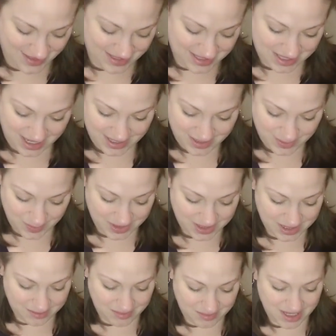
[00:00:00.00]
This last one
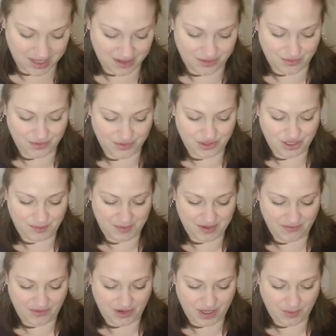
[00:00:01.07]
didn't make it through
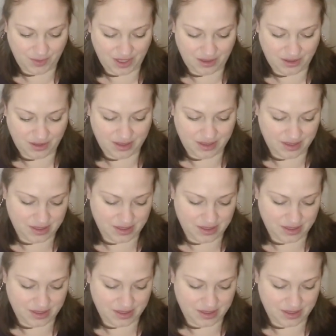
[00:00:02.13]
shipping very well,